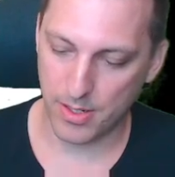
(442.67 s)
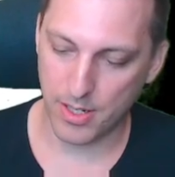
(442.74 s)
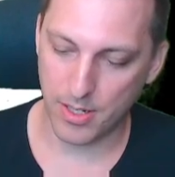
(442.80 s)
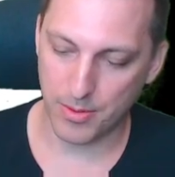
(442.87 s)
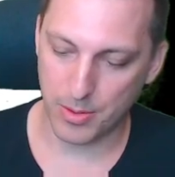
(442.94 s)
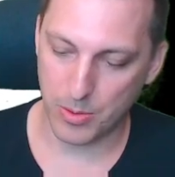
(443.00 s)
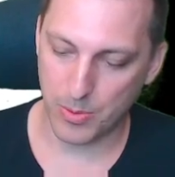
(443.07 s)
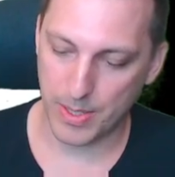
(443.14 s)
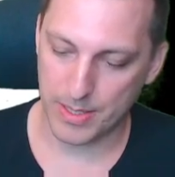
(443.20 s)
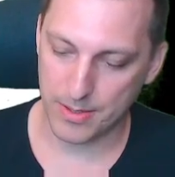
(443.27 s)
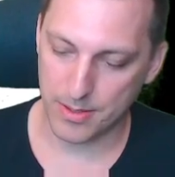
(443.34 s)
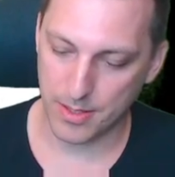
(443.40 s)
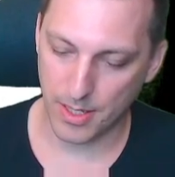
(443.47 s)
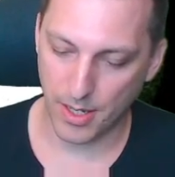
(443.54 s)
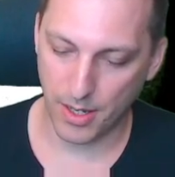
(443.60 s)
are
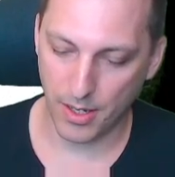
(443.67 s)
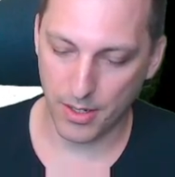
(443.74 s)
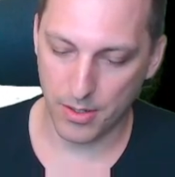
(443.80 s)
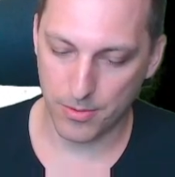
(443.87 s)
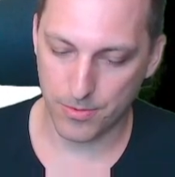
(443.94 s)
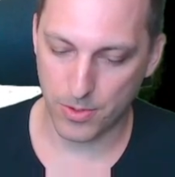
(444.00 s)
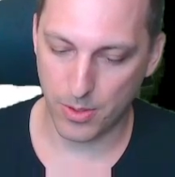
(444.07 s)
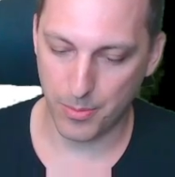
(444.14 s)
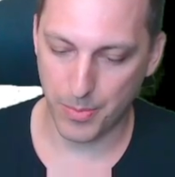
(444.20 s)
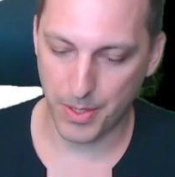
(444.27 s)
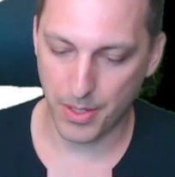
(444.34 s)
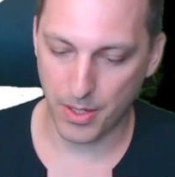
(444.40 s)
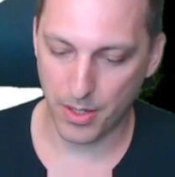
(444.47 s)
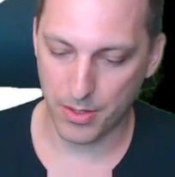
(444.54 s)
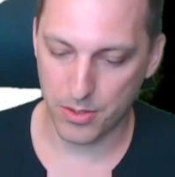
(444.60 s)
requesting from
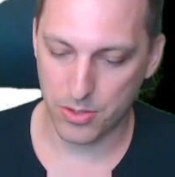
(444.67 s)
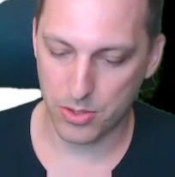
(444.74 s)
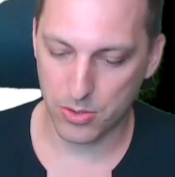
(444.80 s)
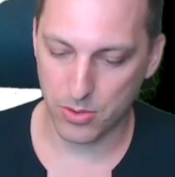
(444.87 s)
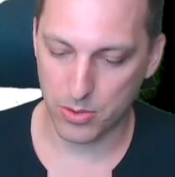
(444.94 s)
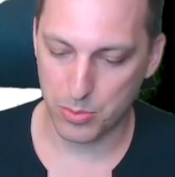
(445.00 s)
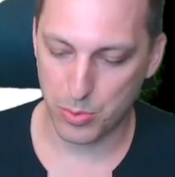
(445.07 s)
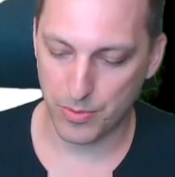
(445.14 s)
their storage